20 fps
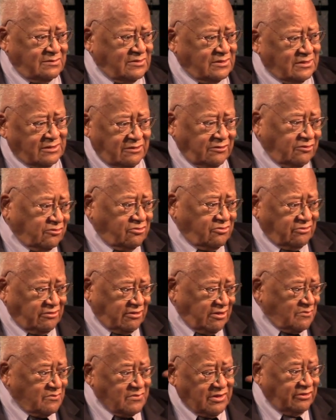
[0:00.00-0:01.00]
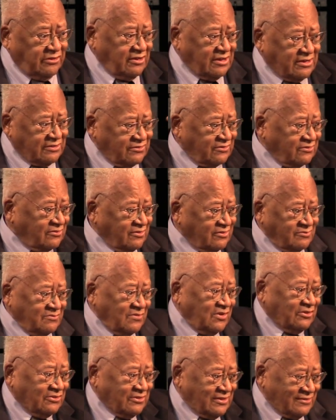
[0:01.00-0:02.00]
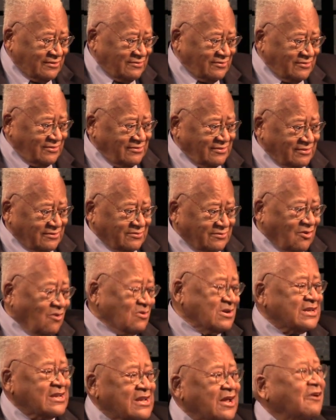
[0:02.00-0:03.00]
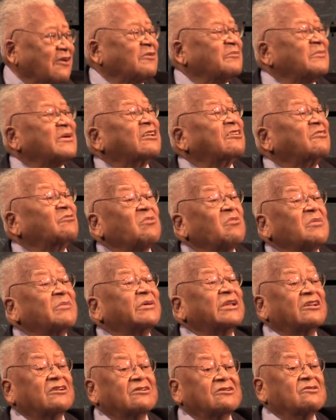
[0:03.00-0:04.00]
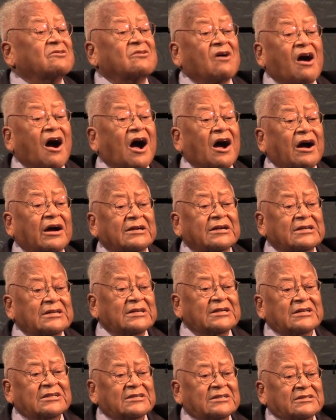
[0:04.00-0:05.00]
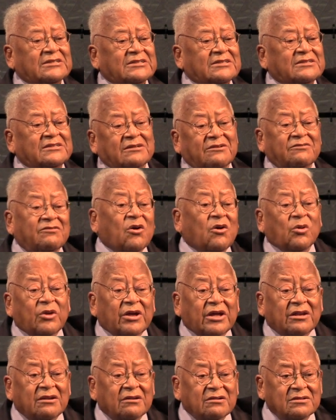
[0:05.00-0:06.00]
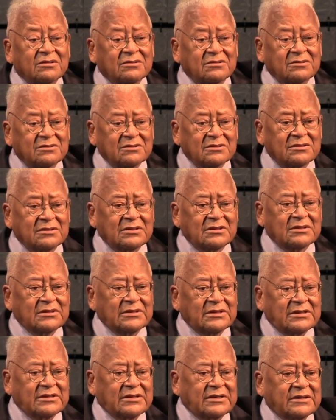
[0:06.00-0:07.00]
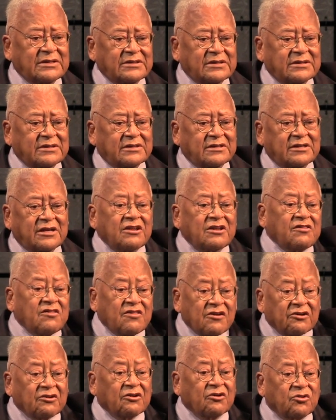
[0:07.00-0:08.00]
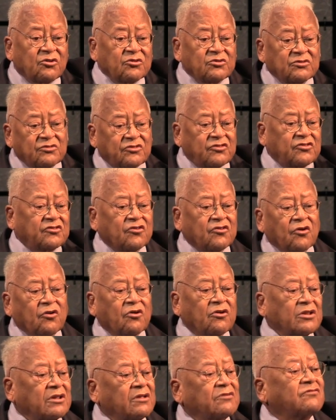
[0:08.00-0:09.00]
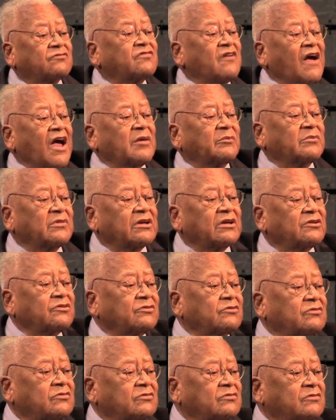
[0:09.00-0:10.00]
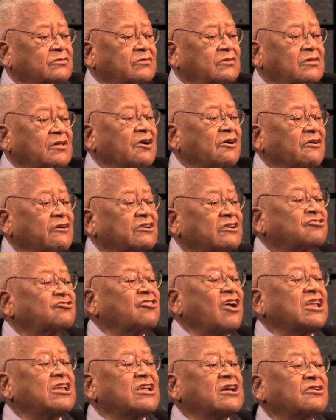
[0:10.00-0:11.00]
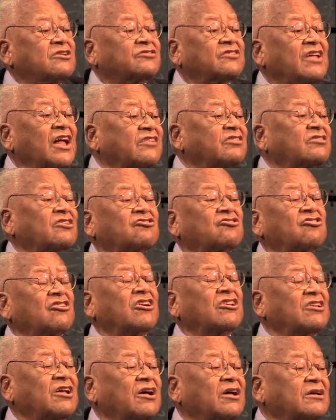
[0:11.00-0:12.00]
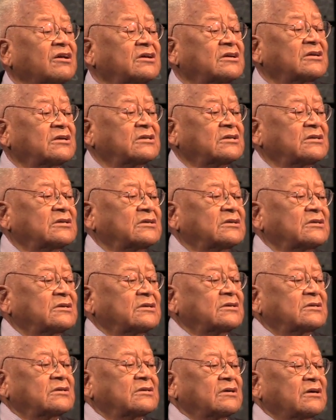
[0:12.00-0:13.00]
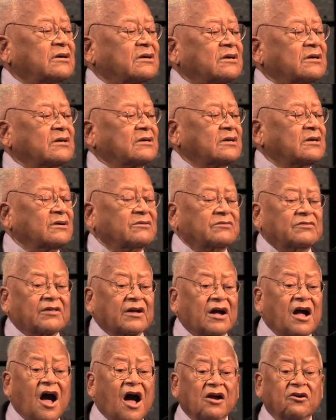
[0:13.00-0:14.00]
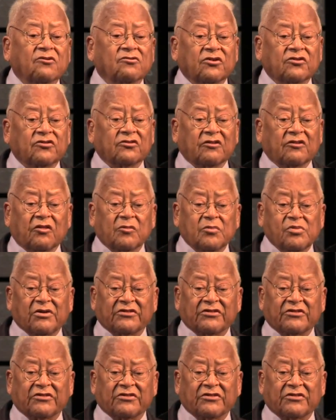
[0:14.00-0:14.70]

literally millions and millions of ordinary men and women who are devoted. And in their own circle and families, their agenda is not the agenda of the Congress, of the